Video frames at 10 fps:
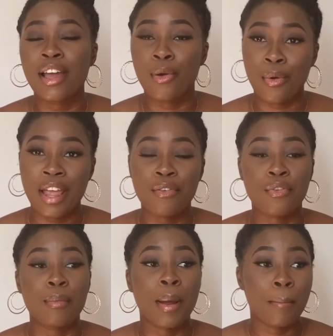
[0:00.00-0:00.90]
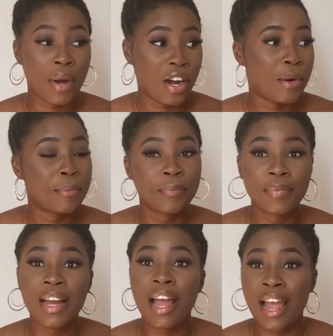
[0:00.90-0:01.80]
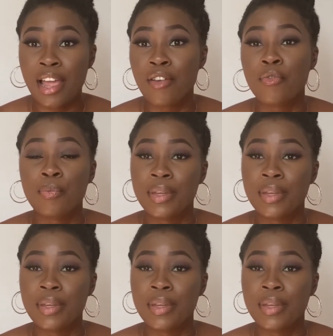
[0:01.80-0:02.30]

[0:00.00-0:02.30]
away from my mom, I have